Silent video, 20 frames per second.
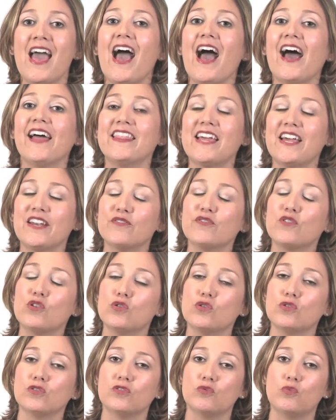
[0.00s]
And then, of
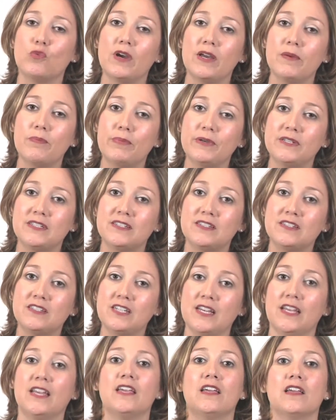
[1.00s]
course, we're
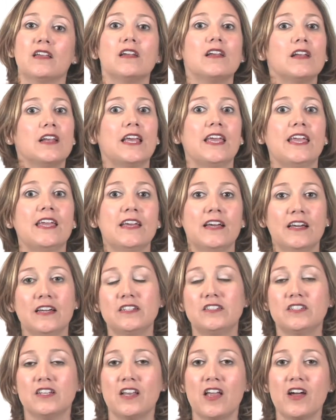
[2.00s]
particularly
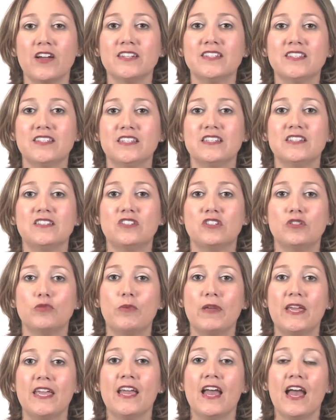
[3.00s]
delighted to
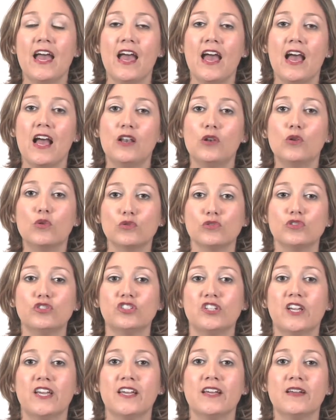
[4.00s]
be
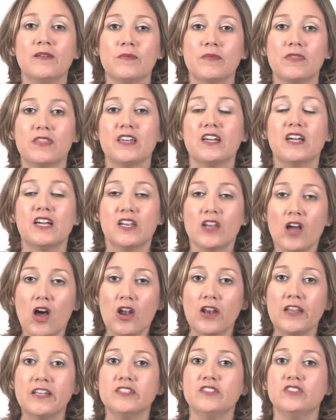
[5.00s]
launching the
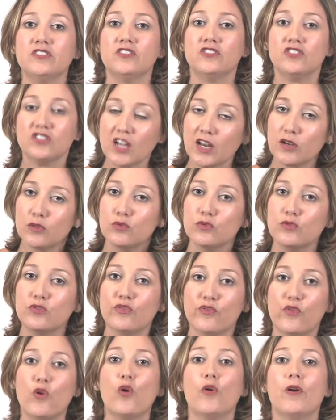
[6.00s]
Canalys Channels
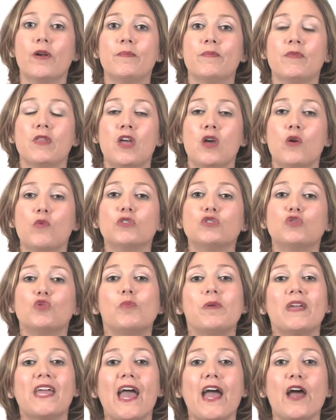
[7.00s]
Forum, which will
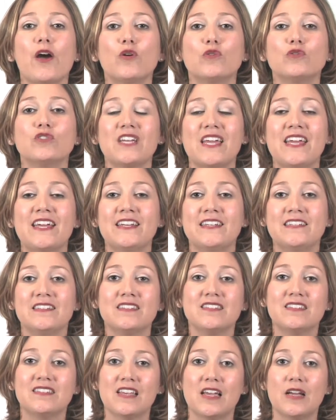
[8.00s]
be held in
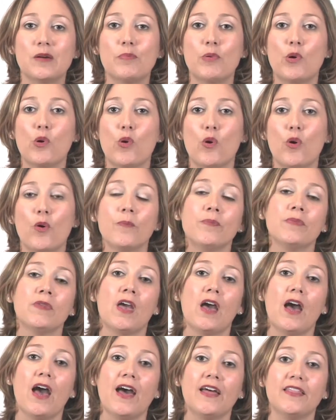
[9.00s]
Singapore
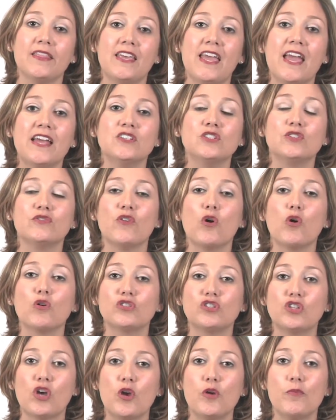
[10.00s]
at the end of
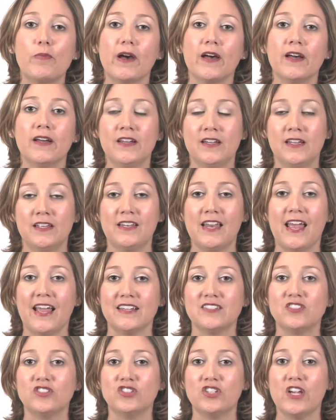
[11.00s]
October
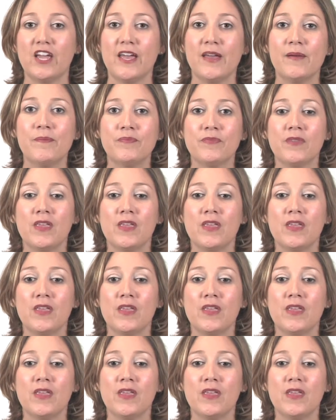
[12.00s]
next year.